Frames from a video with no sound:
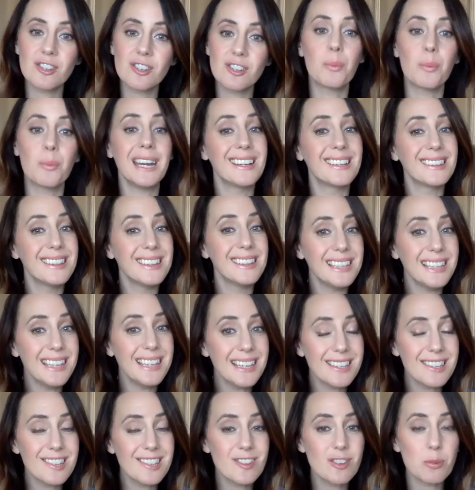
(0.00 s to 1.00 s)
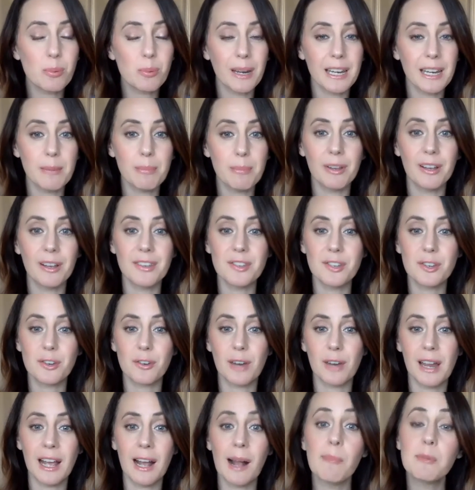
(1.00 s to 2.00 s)
we need at least 20 plus
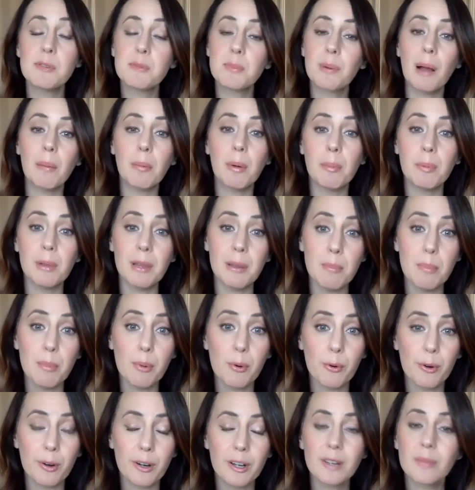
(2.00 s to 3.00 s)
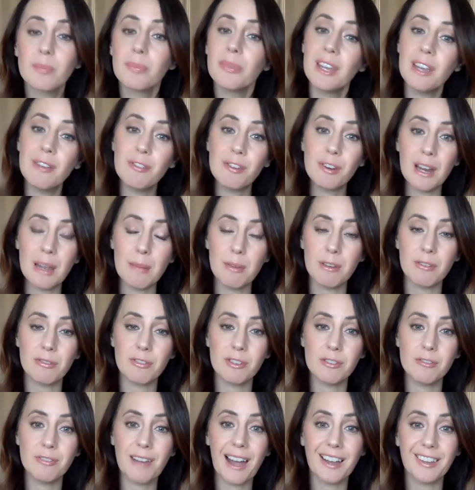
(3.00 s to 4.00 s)
grams, probably more if you're aiming
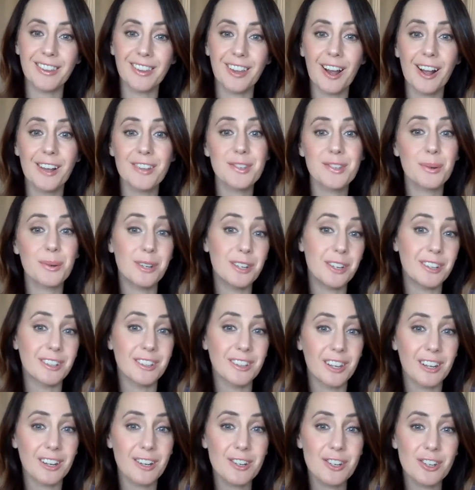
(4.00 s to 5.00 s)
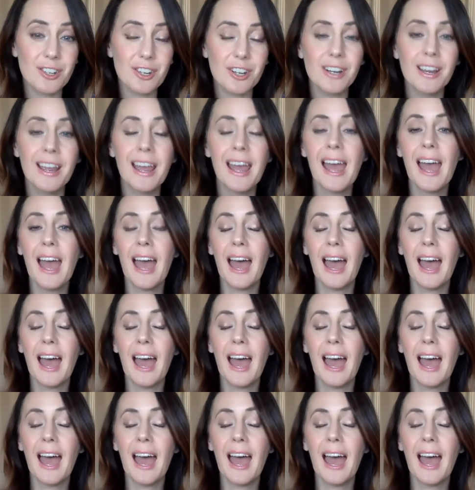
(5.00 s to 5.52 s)
for fat loss or you're larger.